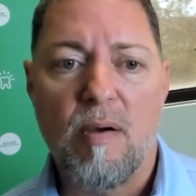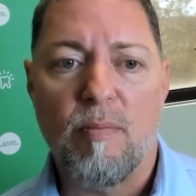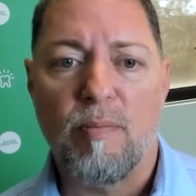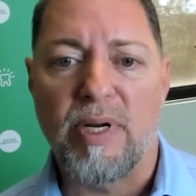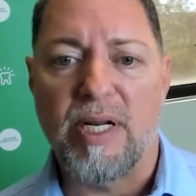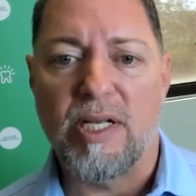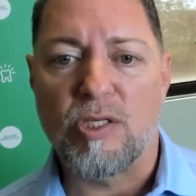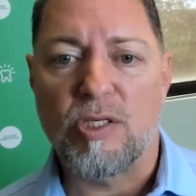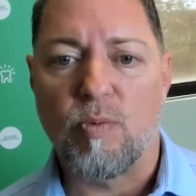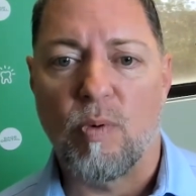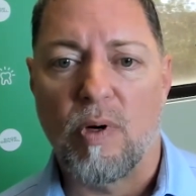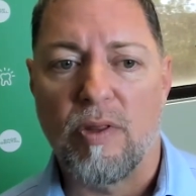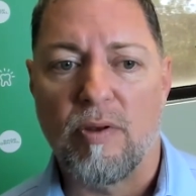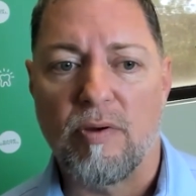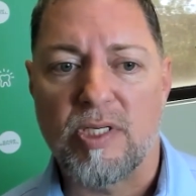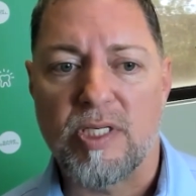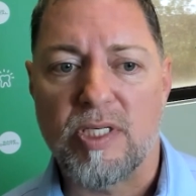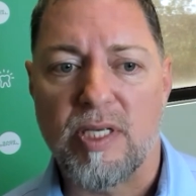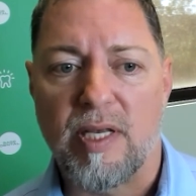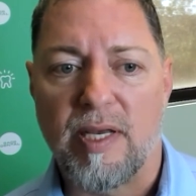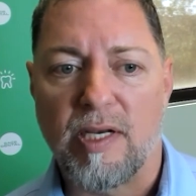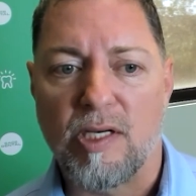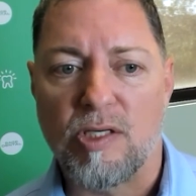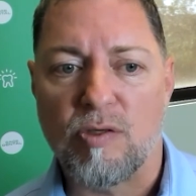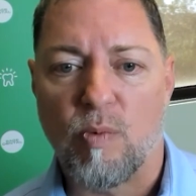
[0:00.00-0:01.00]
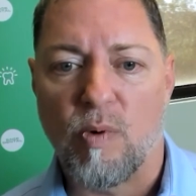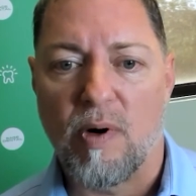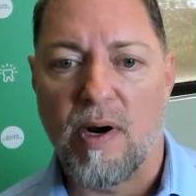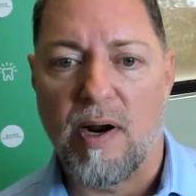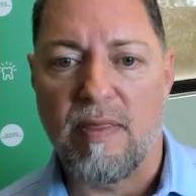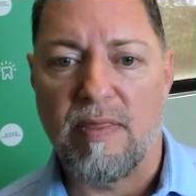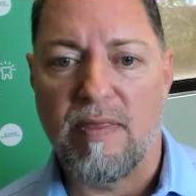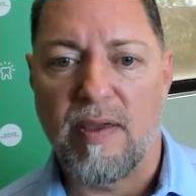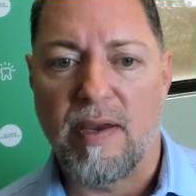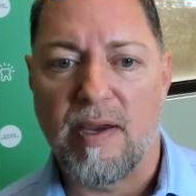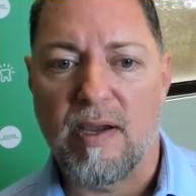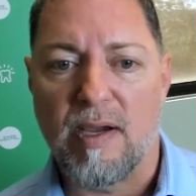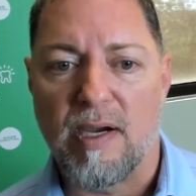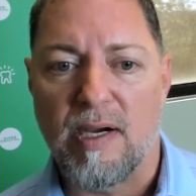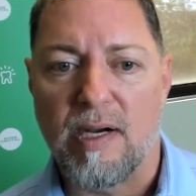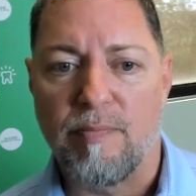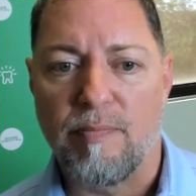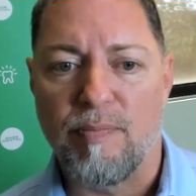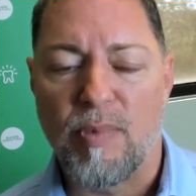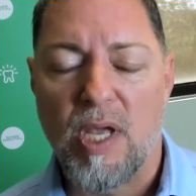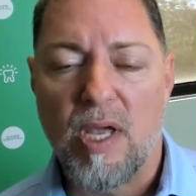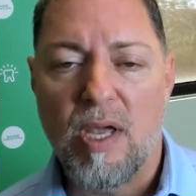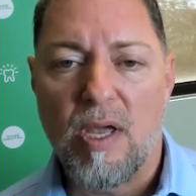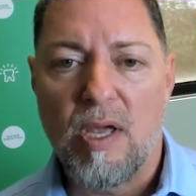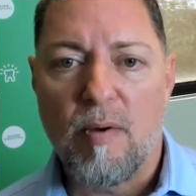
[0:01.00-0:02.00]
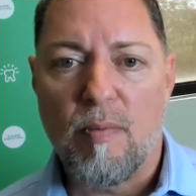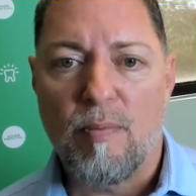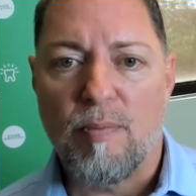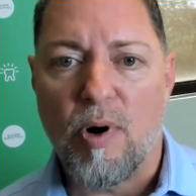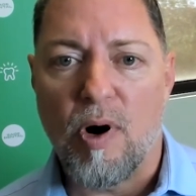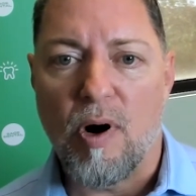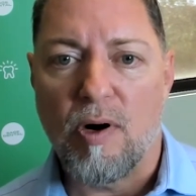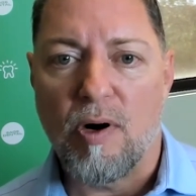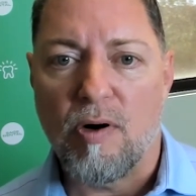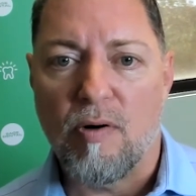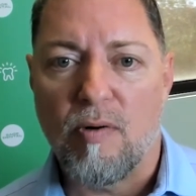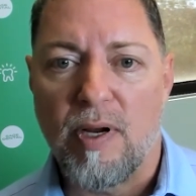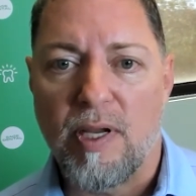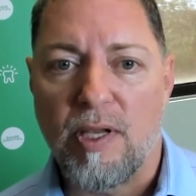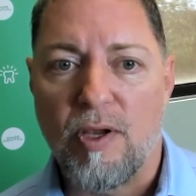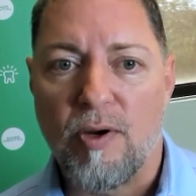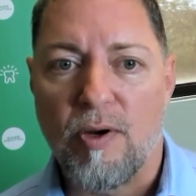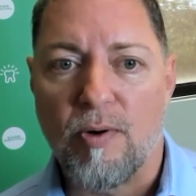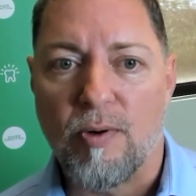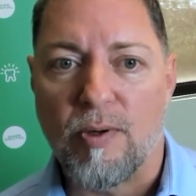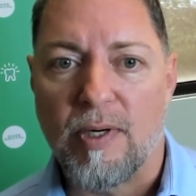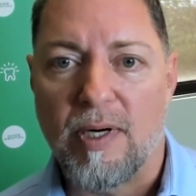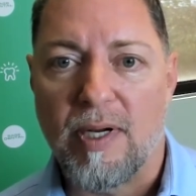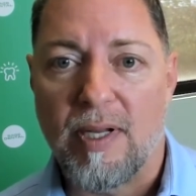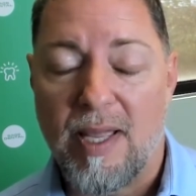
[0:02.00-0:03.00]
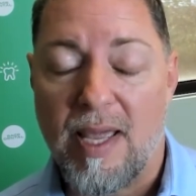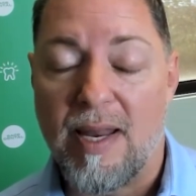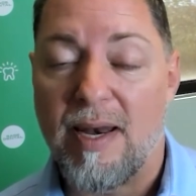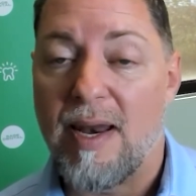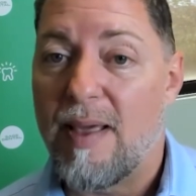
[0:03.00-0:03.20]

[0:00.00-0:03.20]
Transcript: but it's one of those things where I think partnering your